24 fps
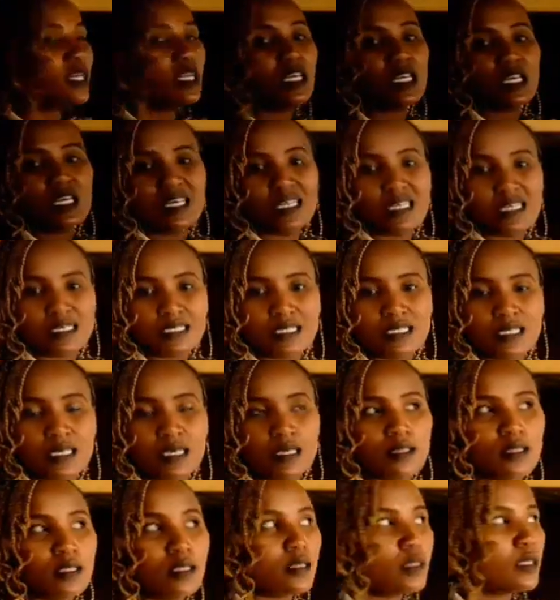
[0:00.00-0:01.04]

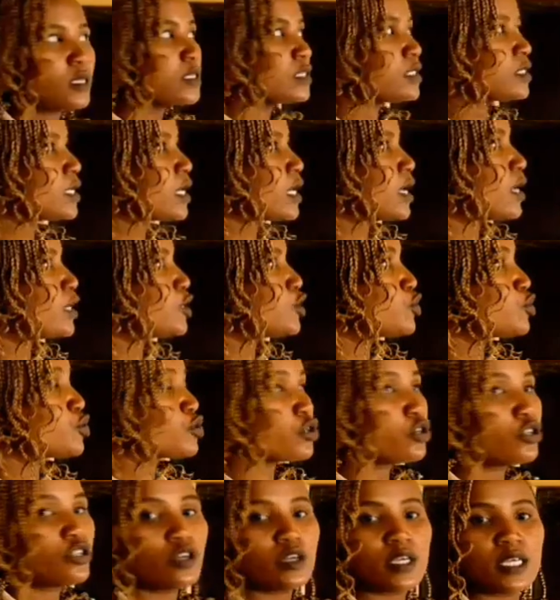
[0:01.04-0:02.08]
tutorial is
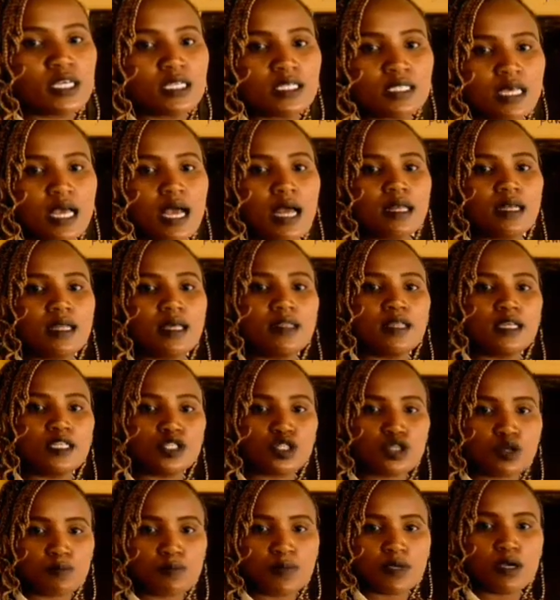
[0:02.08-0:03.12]
under the topic
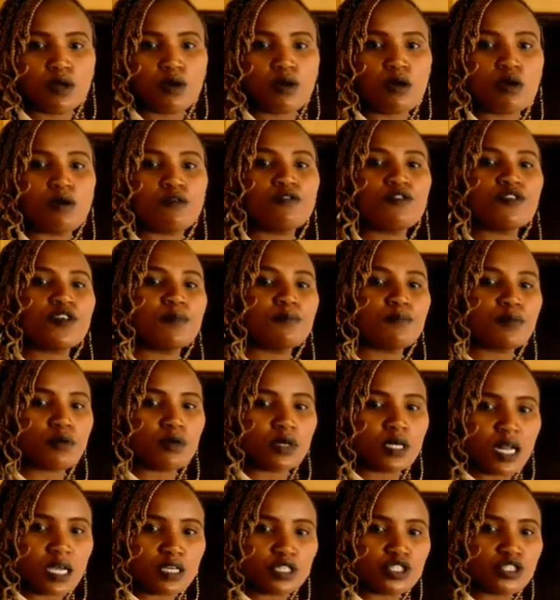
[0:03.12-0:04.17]
of reproduction
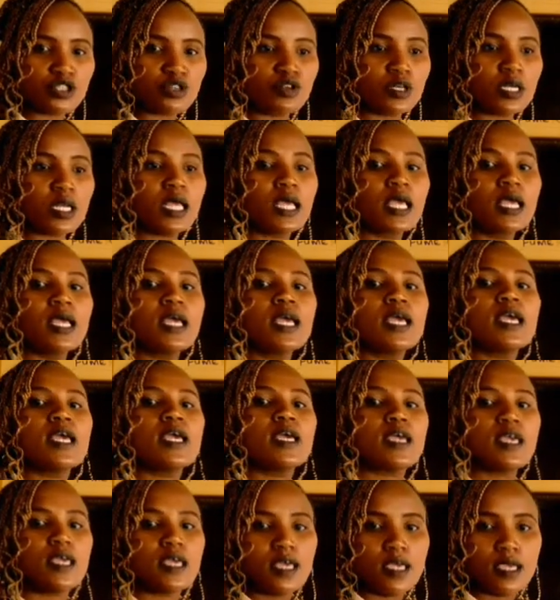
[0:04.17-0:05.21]

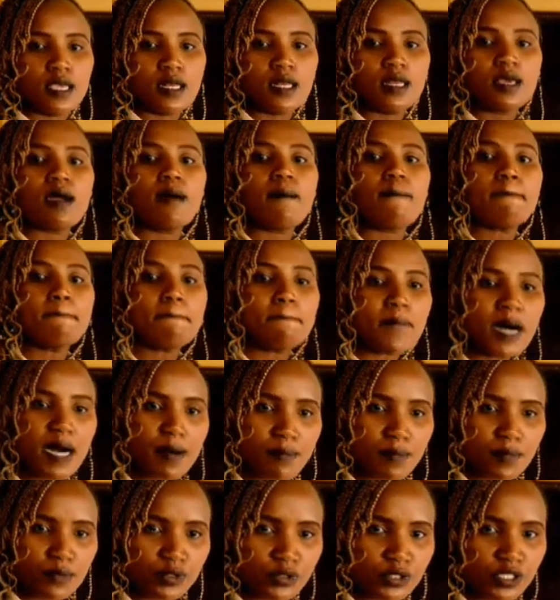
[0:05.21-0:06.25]
in mammals.
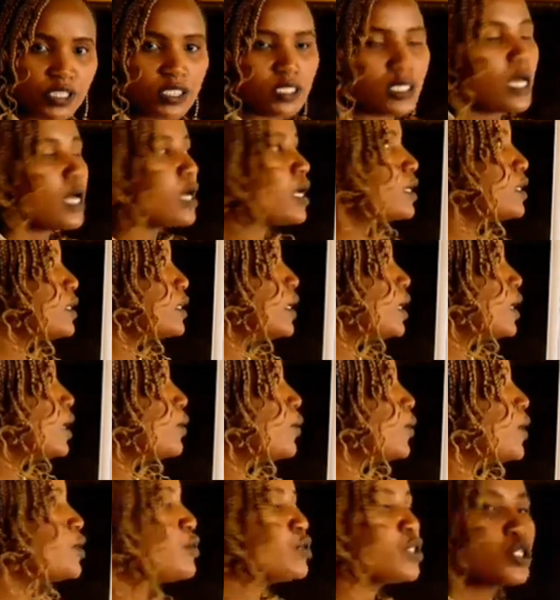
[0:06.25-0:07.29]
And when we talk
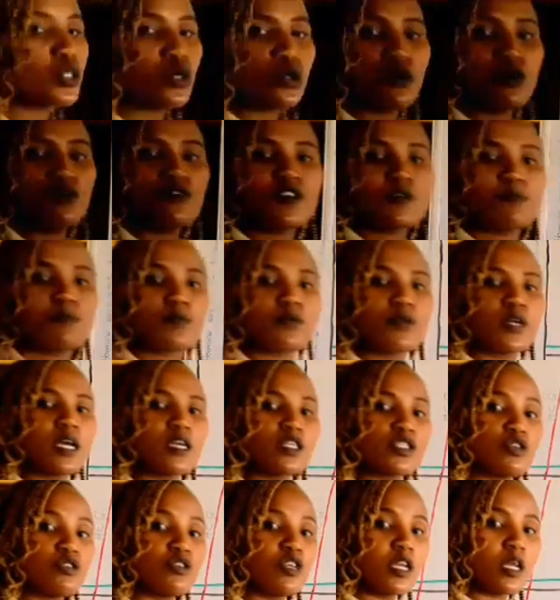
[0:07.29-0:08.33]
of reproduction in
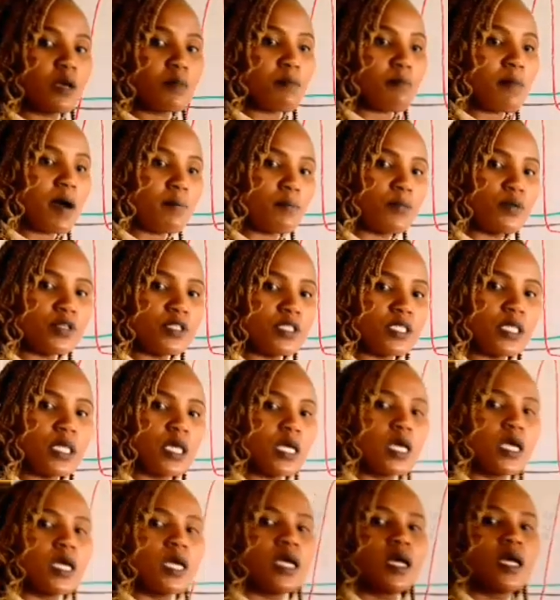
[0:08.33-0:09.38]
mammals,
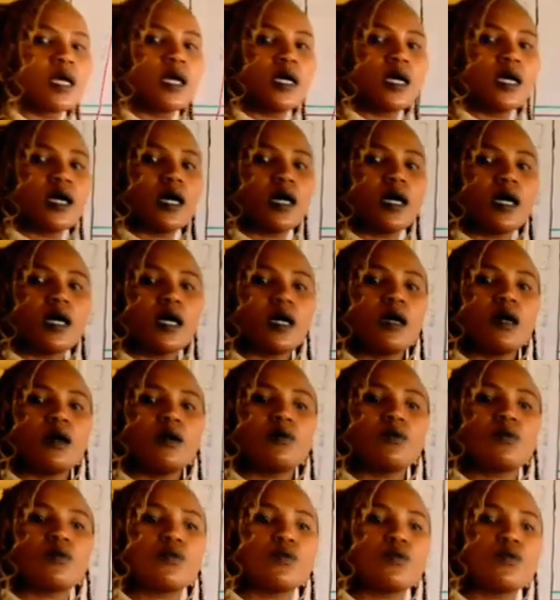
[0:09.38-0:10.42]
we
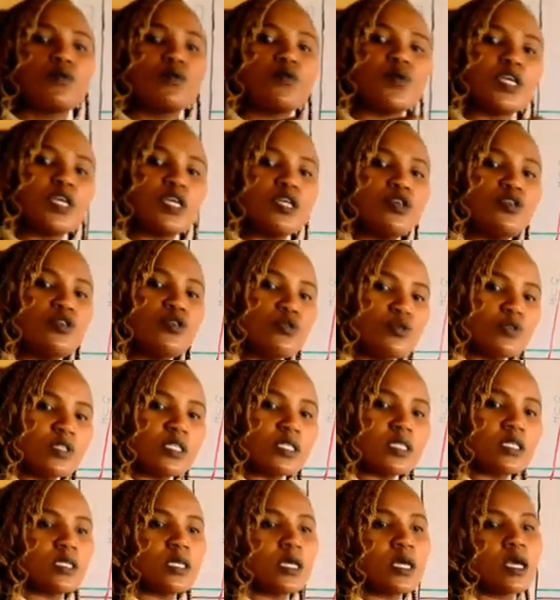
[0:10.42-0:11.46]
use
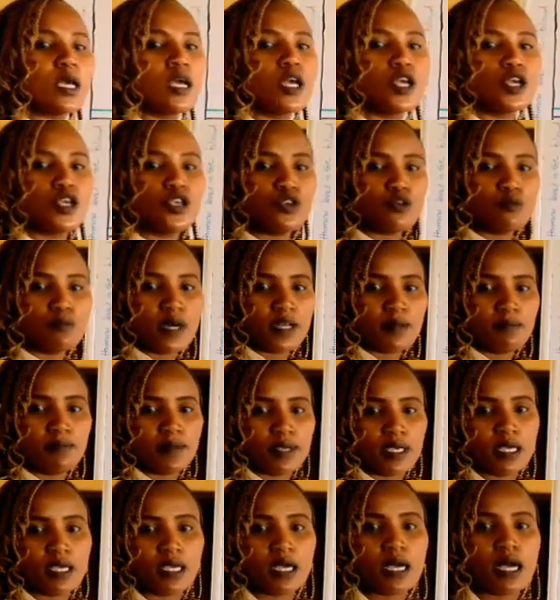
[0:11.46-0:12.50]
human being as
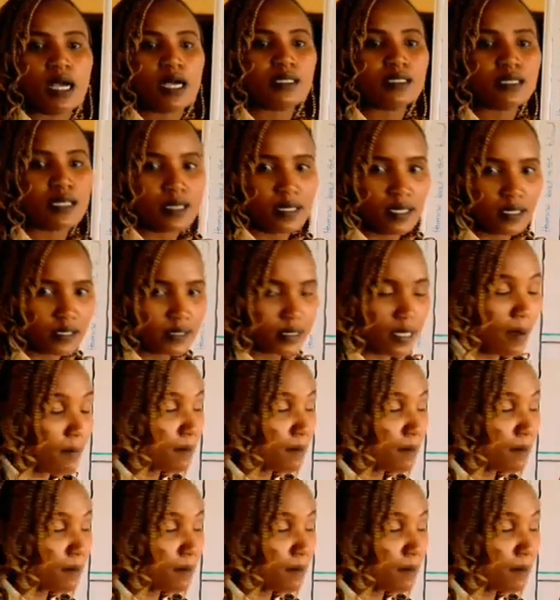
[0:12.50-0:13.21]
an example. So I